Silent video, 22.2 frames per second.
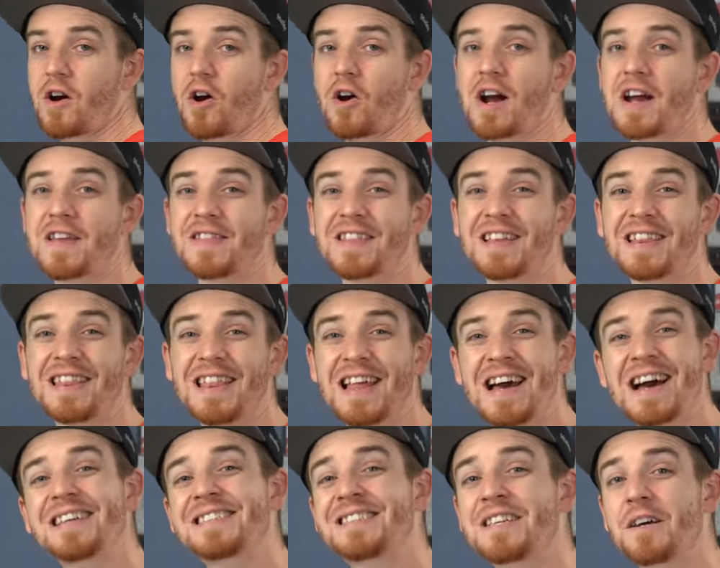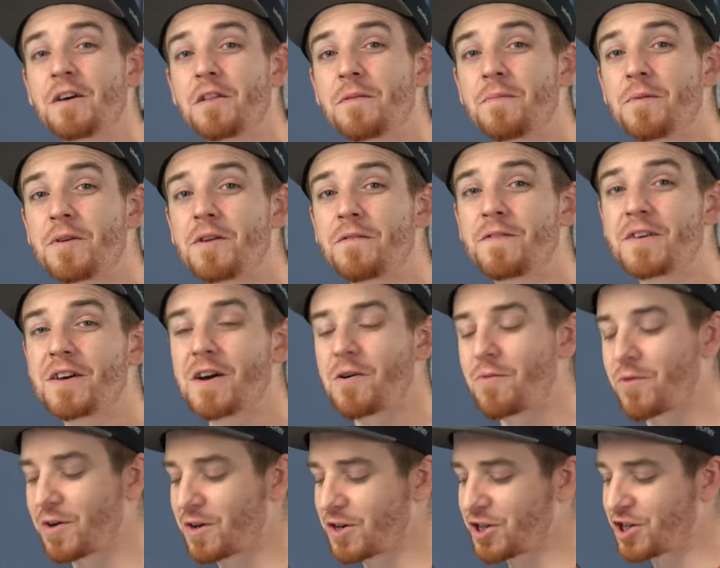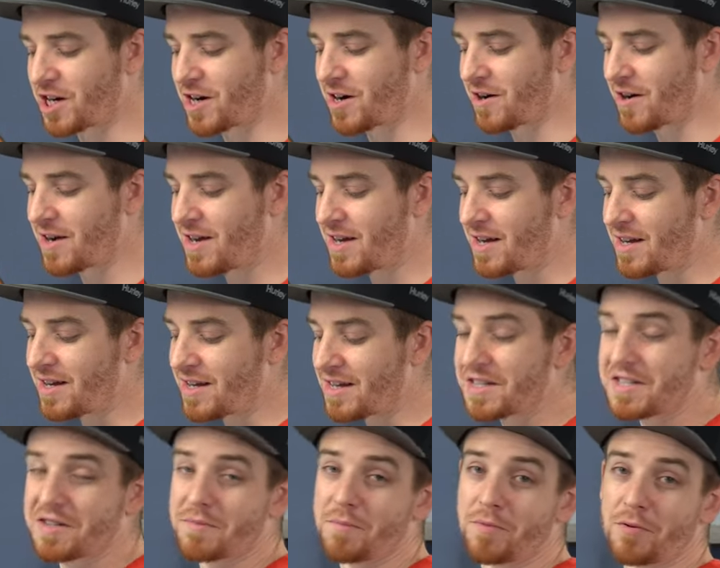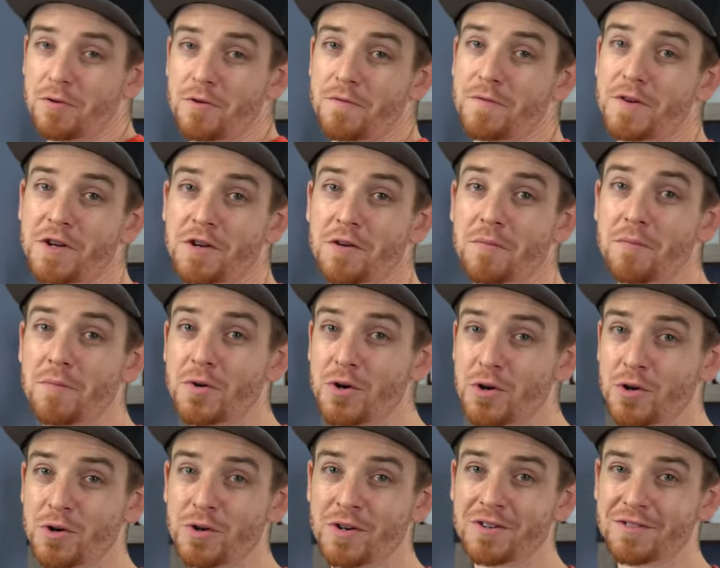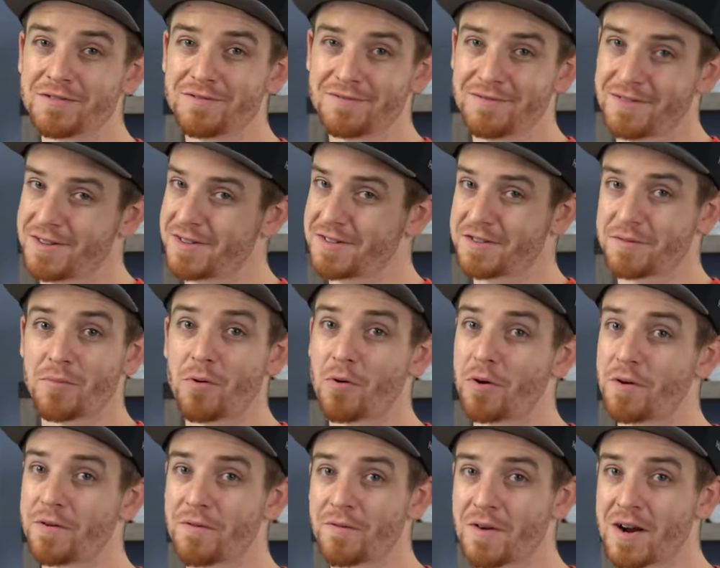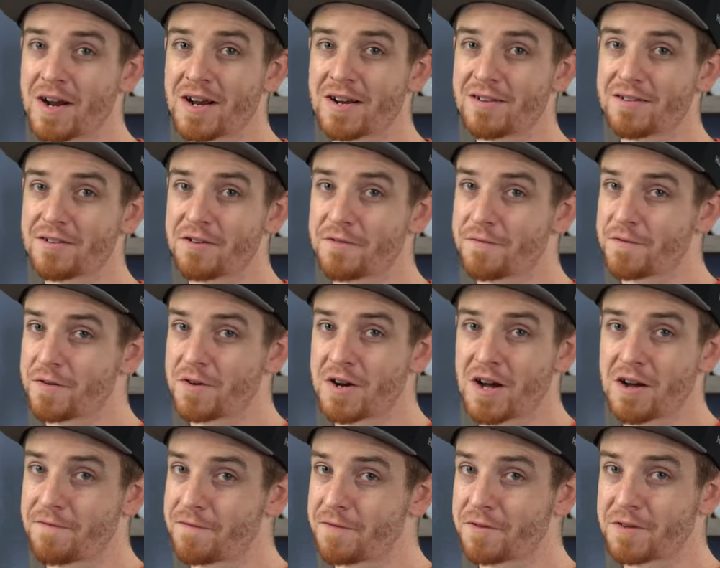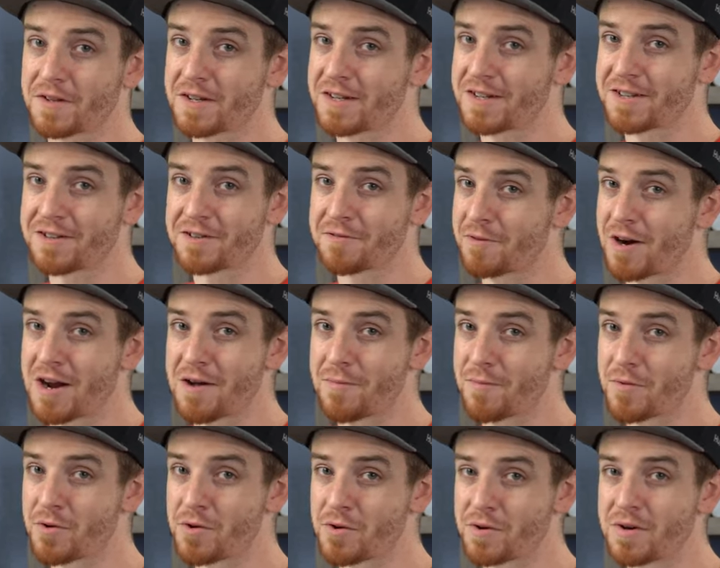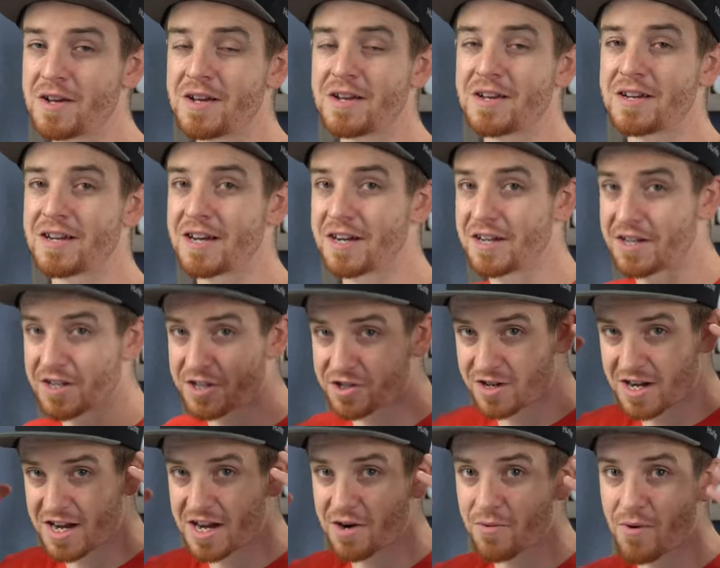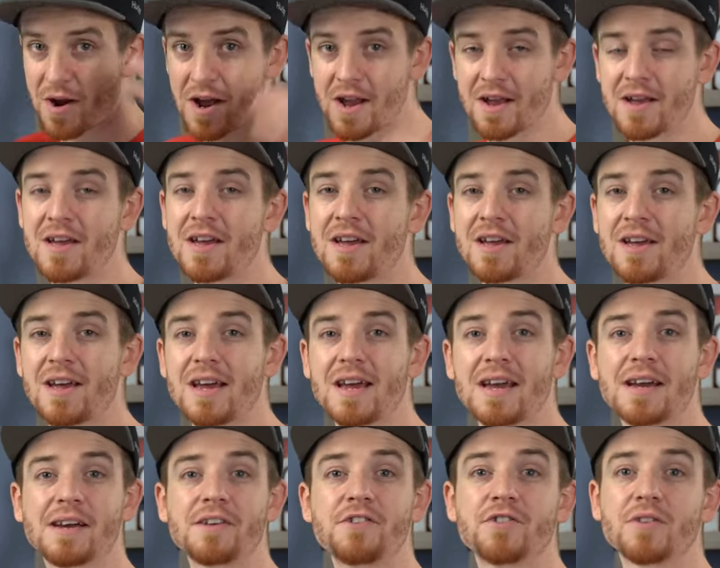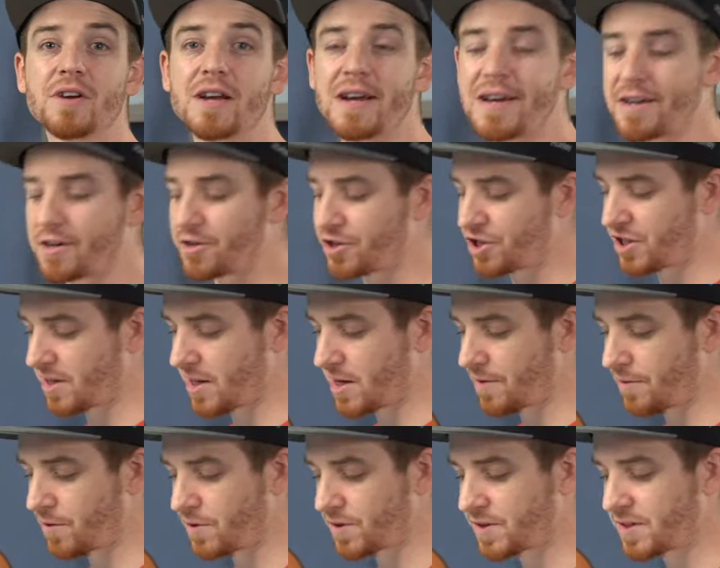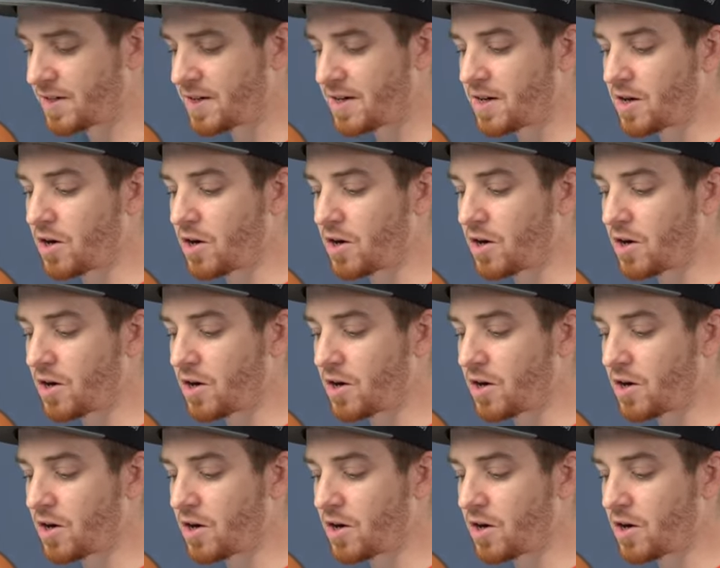All right, and the last health benefit I want to share is improving your mood. That's important, right? If you're not feeling in the right mood, you got to get your head right, and your energy levels.